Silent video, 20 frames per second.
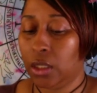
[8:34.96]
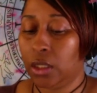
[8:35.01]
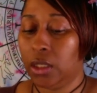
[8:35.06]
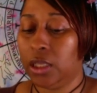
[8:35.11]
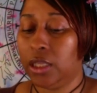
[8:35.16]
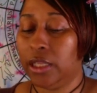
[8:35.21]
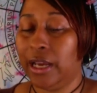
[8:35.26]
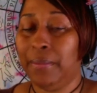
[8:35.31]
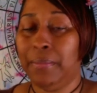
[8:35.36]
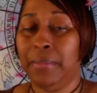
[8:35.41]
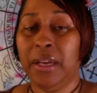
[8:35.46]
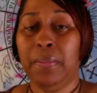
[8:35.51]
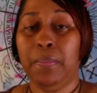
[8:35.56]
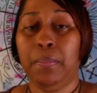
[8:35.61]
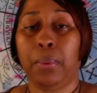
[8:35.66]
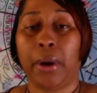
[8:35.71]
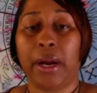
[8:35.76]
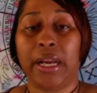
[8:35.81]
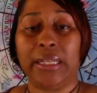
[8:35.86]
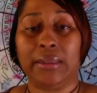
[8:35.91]
let me
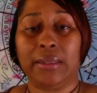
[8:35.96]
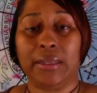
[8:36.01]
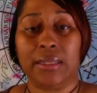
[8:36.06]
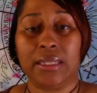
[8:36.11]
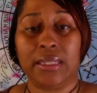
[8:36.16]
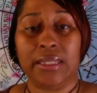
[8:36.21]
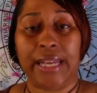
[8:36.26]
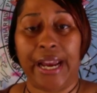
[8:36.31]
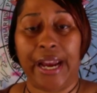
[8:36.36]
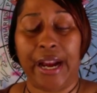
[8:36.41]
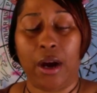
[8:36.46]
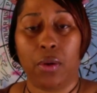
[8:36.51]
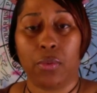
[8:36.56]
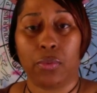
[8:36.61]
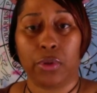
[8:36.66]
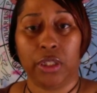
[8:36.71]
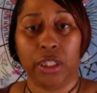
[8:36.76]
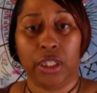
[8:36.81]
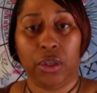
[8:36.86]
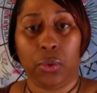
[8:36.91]
break this down
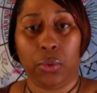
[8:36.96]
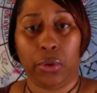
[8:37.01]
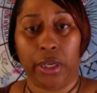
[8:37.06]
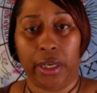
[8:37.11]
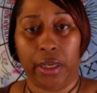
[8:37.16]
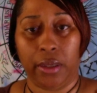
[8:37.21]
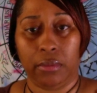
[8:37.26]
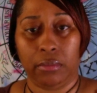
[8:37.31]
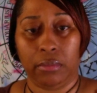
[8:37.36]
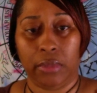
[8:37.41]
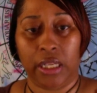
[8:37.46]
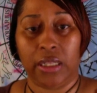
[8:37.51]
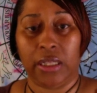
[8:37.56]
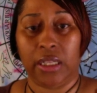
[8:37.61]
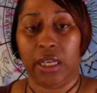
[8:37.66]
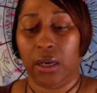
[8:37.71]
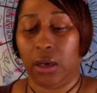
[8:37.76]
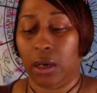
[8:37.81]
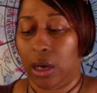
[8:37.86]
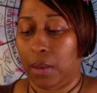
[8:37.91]
really quick, and
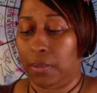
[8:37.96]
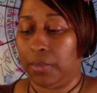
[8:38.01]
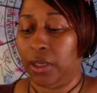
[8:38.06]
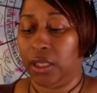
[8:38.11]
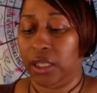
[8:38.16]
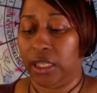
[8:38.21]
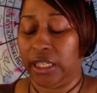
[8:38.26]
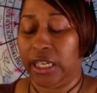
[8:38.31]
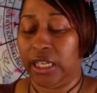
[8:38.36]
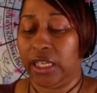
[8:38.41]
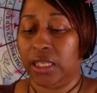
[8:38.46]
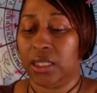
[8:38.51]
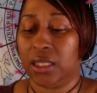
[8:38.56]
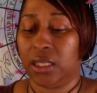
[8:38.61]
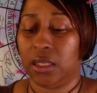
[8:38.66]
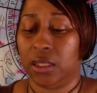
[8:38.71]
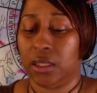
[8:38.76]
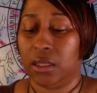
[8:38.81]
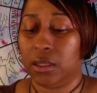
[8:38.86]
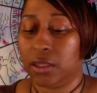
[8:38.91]
then I'm going to get into
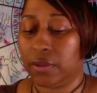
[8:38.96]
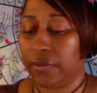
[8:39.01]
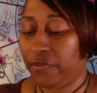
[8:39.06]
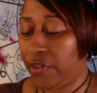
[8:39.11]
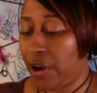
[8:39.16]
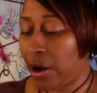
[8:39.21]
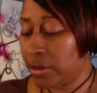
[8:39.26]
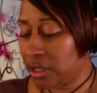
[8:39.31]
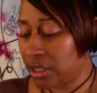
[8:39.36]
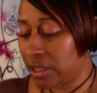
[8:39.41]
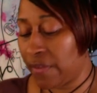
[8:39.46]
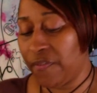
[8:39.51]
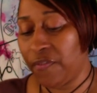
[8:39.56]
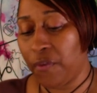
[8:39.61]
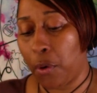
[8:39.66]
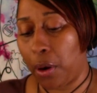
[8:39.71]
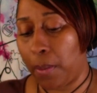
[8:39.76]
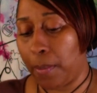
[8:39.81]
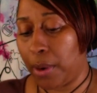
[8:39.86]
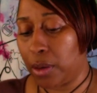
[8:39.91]
this. First and
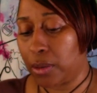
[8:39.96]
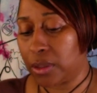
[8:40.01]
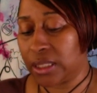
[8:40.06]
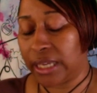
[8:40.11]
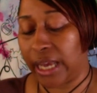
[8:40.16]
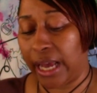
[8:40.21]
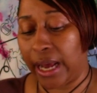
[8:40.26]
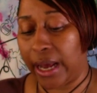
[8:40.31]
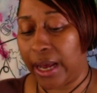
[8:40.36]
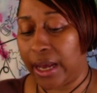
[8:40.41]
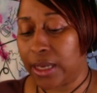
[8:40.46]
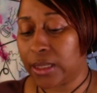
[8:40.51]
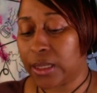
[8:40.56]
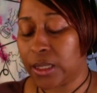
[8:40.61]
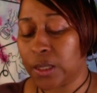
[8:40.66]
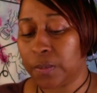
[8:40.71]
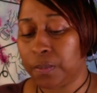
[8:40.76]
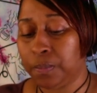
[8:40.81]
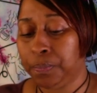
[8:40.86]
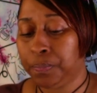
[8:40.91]
foremost, guys,
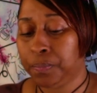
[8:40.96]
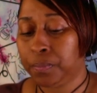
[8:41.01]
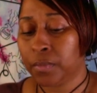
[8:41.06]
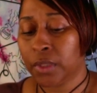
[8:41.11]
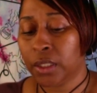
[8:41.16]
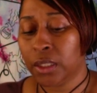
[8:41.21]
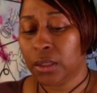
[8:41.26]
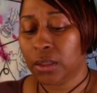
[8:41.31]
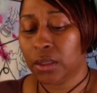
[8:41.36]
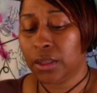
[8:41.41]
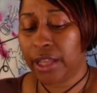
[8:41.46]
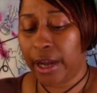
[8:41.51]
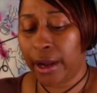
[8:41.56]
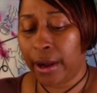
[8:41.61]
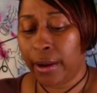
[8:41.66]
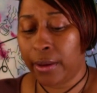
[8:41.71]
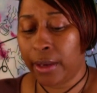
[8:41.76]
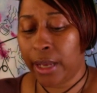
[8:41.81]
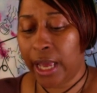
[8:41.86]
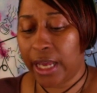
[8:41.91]

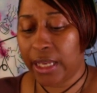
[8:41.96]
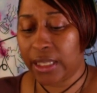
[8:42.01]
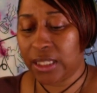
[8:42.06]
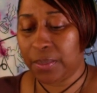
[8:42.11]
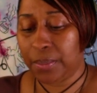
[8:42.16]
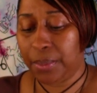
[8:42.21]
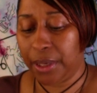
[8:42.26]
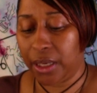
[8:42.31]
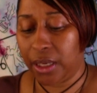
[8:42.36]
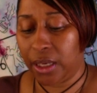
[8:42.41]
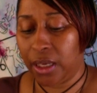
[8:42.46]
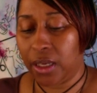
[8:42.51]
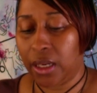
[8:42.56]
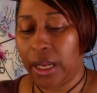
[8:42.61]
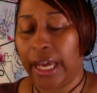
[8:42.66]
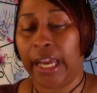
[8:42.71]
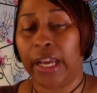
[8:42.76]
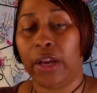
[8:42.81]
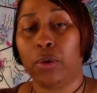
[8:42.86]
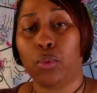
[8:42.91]
there has been
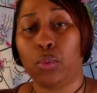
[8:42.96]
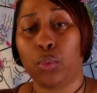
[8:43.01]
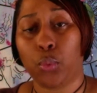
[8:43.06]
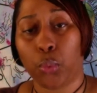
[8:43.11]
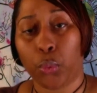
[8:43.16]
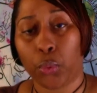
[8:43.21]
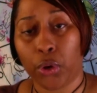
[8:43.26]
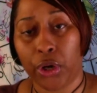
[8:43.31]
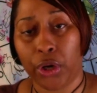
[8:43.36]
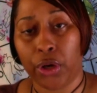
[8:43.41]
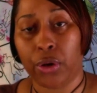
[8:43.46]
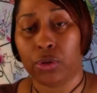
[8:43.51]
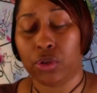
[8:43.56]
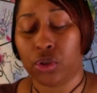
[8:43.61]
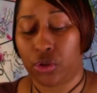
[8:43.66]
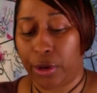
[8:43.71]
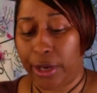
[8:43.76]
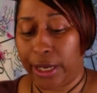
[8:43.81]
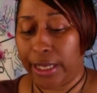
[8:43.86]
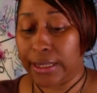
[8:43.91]
a real
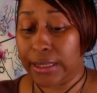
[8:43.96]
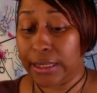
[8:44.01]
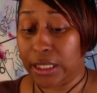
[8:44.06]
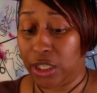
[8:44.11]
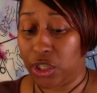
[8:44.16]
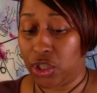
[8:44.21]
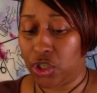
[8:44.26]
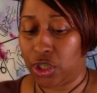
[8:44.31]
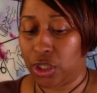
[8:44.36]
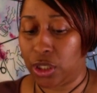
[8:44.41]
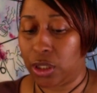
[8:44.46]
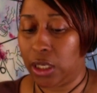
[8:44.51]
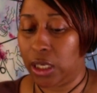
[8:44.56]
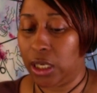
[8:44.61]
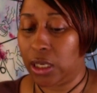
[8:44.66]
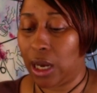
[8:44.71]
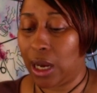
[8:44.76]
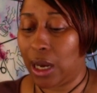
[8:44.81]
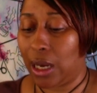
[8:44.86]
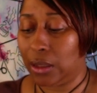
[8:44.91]
transition.
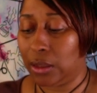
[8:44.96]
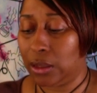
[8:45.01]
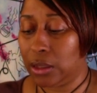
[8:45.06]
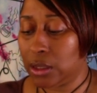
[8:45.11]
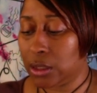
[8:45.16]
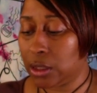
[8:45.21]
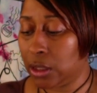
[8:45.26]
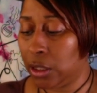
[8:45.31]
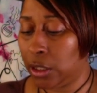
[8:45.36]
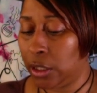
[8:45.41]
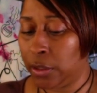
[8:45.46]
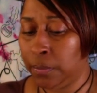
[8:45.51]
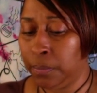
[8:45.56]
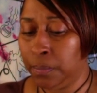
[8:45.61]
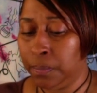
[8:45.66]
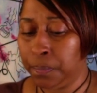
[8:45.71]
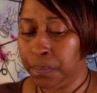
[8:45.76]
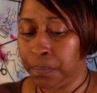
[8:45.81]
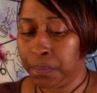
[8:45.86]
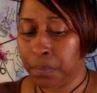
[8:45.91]
And honestly,
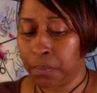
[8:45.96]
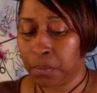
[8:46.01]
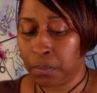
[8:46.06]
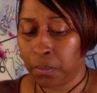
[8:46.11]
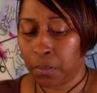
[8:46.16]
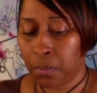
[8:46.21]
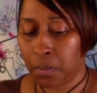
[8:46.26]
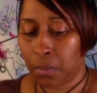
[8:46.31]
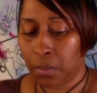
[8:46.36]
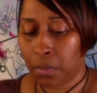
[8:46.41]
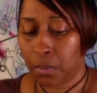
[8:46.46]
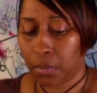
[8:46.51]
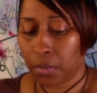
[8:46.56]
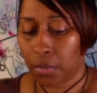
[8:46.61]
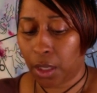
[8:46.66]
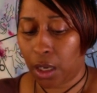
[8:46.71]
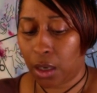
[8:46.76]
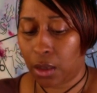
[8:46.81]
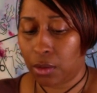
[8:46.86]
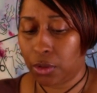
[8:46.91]

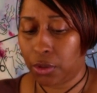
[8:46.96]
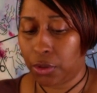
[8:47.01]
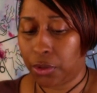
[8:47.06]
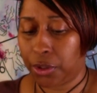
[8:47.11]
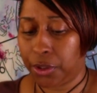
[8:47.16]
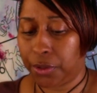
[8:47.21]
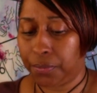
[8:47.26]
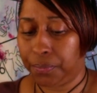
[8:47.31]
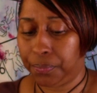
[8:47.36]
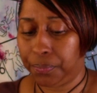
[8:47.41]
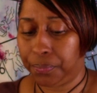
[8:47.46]
hold on.